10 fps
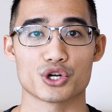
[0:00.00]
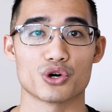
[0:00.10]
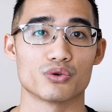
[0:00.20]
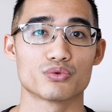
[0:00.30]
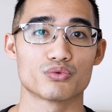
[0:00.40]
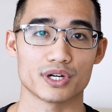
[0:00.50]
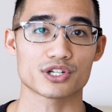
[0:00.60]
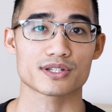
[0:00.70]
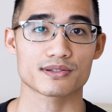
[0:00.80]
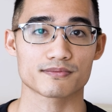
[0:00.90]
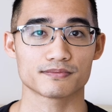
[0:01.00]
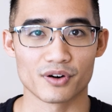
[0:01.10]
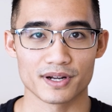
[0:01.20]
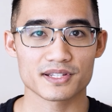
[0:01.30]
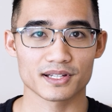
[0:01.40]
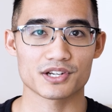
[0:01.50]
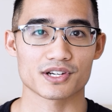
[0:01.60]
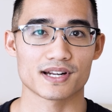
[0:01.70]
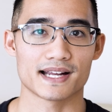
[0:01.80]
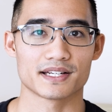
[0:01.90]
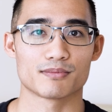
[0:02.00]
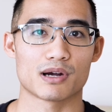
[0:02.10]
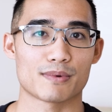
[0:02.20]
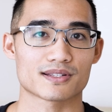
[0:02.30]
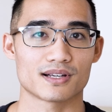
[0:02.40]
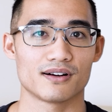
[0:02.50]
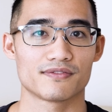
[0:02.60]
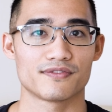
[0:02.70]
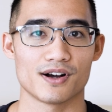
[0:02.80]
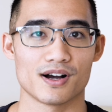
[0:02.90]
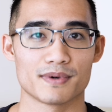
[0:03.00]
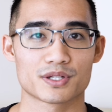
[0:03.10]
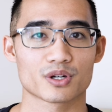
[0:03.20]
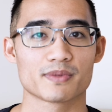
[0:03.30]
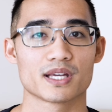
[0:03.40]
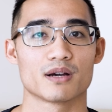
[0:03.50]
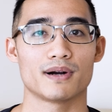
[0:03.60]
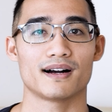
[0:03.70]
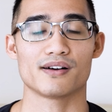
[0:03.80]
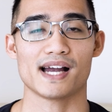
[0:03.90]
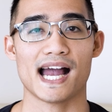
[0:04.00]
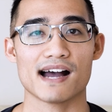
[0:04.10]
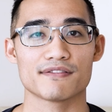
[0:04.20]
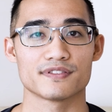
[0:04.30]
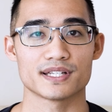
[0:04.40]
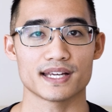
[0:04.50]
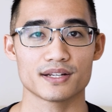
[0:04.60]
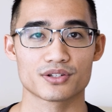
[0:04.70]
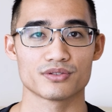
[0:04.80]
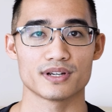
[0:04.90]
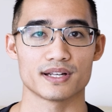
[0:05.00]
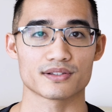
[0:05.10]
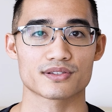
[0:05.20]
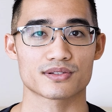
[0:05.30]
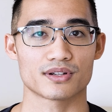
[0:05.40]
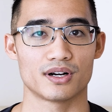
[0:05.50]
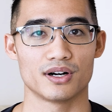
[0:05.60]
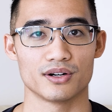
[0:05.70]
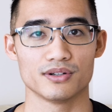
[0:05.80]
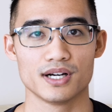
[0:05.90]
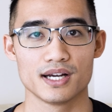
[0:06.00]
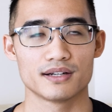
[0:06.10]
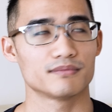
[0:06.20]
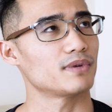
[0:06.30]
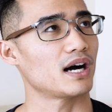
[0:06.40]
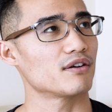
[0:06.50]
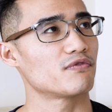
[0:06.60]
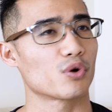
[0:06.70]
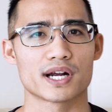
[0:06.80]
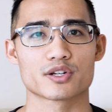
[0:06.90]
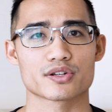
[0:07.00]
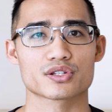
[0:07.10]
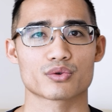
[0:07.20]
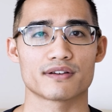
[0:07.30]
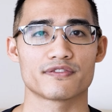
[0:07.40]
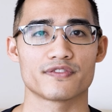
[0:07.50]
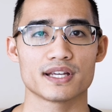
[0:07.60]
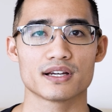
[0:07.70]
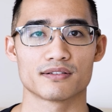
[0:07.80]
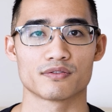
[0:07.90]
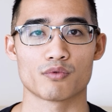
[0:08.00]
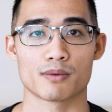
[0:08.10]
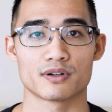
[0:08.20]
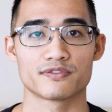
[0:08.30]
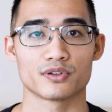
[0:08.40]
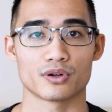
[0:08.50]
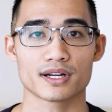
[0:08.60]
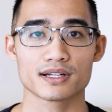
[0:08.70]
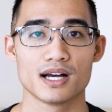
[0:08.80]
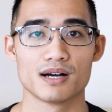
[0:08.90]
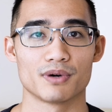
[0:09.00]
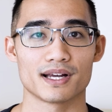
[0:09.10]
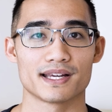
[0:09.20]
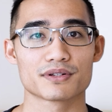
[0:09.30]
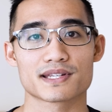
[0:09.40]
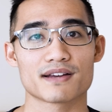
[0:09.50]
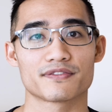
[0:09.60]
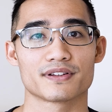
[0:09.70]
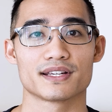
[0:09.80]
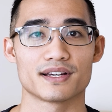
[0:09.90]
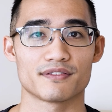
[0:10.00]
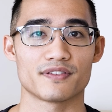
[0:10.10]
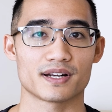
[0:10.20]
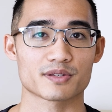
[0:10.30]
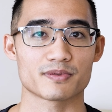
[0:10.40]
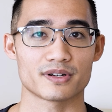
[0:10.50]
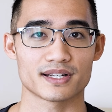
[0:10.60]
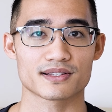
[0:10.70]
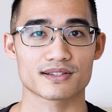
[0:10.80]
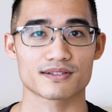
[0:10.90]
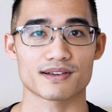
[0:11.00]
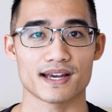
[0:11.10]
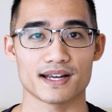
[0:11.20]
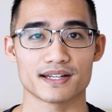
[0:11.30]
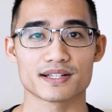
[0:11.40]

no ridges. For installation, I did it by myself. It took me about half a day to install about 400 square feet of rubber flooring, but it was definitely a fun experience and